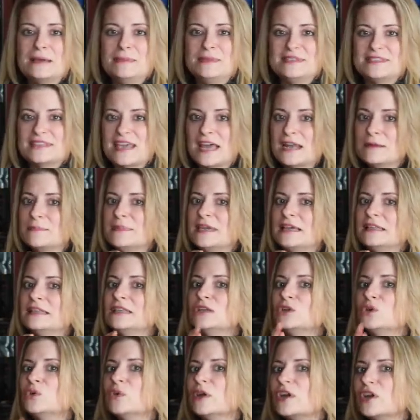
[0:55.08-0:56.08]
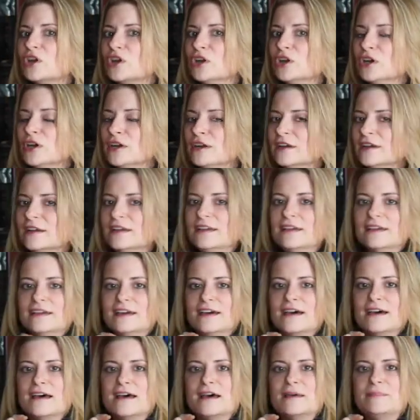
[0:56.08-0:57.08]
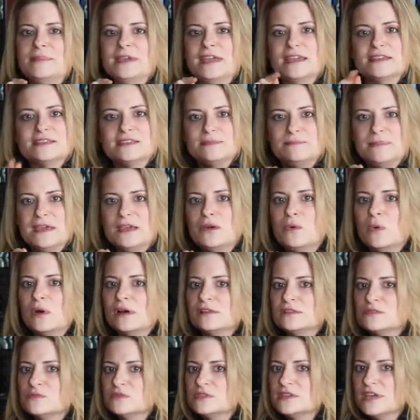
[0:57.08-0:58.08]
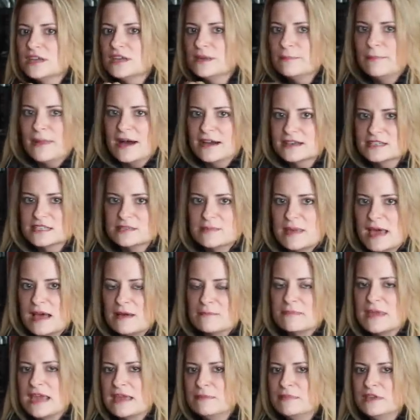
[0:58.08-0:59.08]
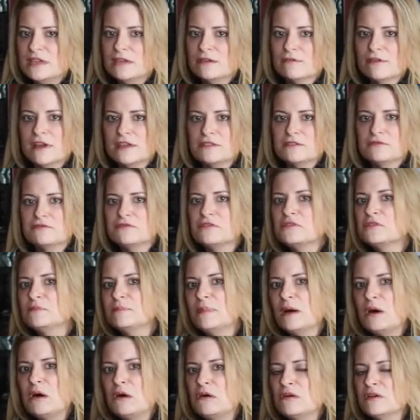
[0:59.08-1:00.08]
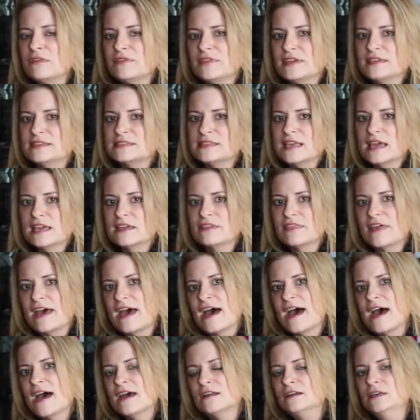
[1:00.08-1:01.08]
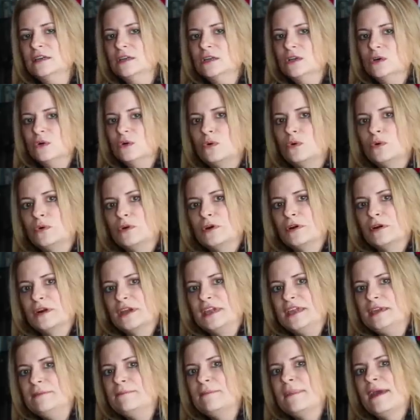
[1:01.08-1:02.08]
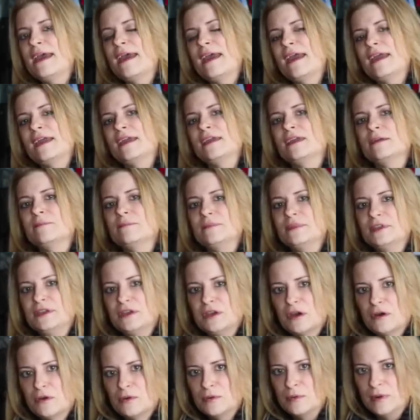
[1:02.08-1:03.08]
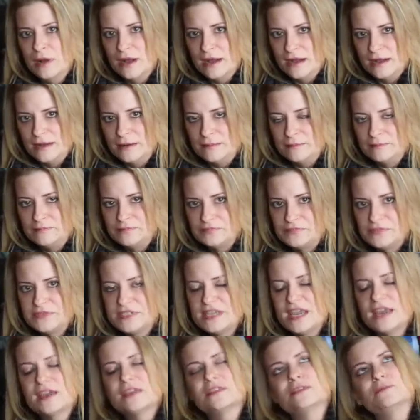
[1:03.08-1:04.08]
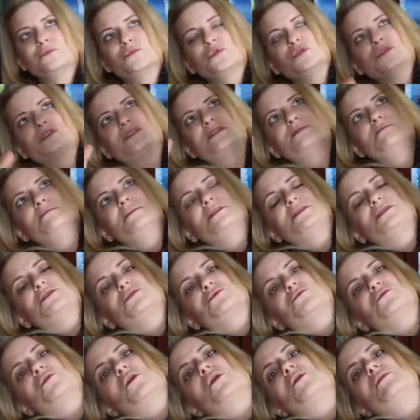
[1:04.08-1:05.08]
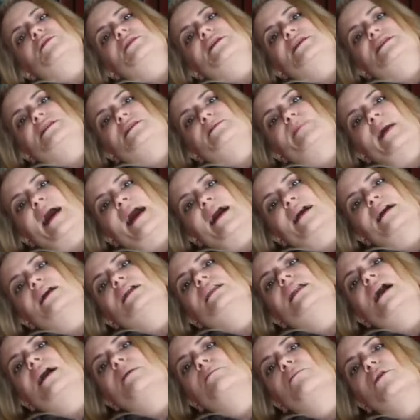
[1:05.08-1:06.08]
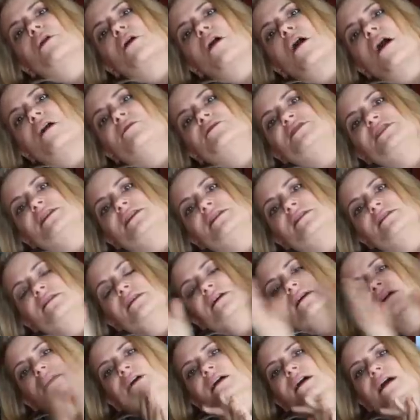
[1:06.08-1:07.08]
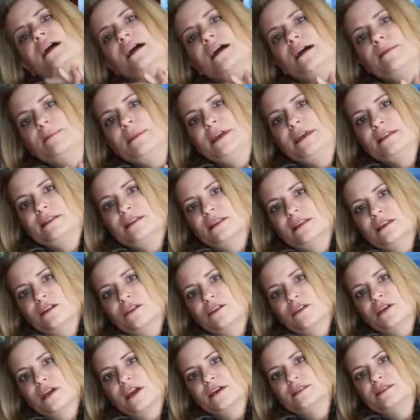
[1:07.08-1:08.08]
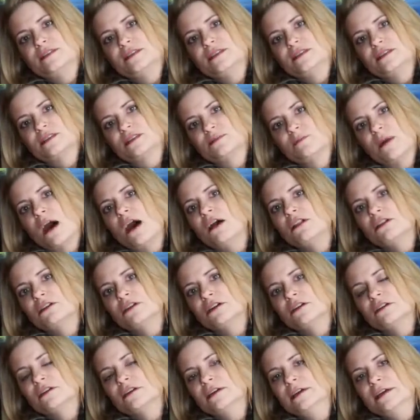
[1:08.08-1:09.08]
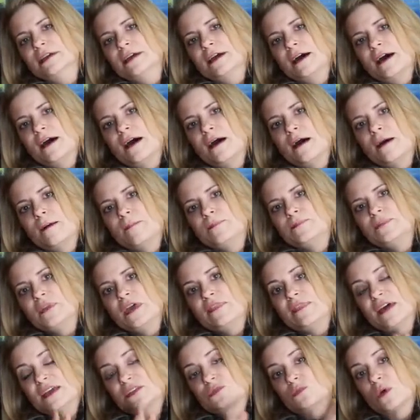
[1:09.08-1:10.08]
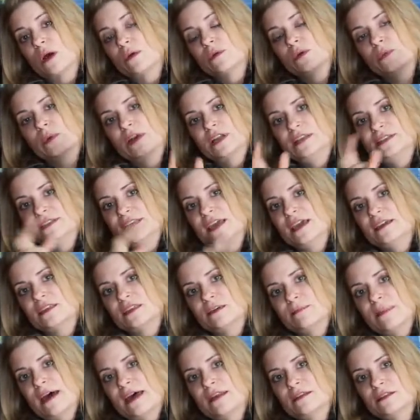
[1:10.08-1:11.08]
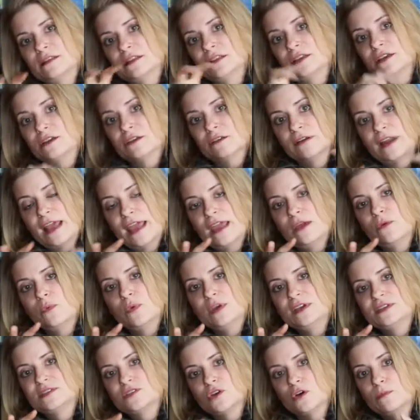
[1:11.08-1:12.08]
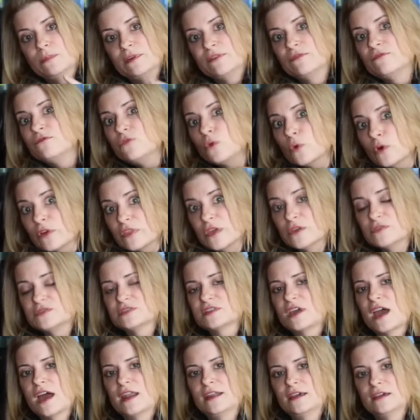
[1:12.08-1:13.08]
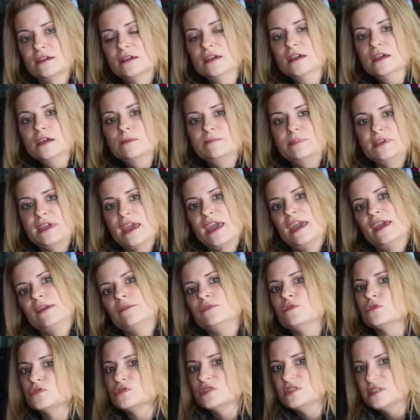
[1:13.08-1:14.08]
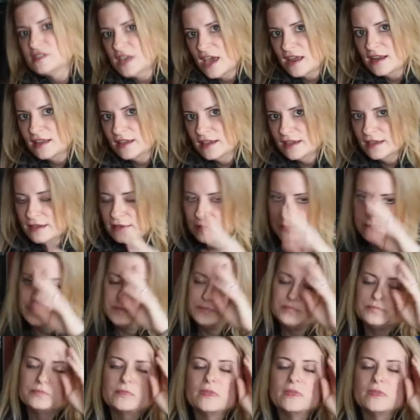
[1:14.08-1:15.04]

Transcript: He's got to be a little quicker because the big ones will tend to box him out maybe around the food bowl and things like that. Or he may, you know, take the more submissive role in his back a lot more often in the litter because he's smaller. That's why we want to take them out of the litter at 8 weeks old before those kind of behaviors set in.